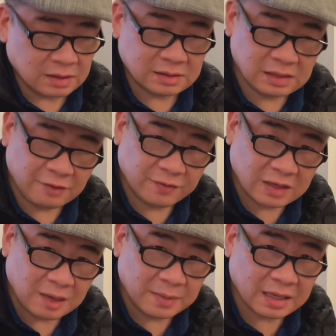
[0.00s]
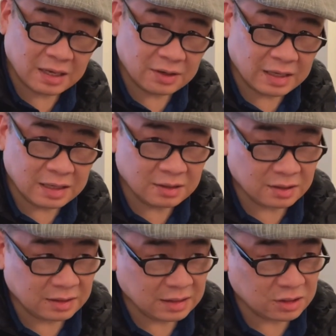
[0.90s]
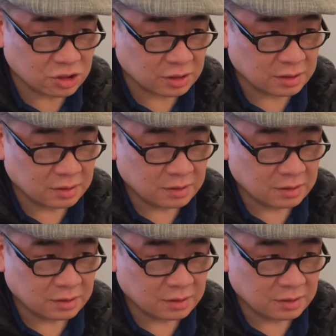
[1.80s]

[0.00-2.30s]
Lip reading: Stuff coming out of Indonesia,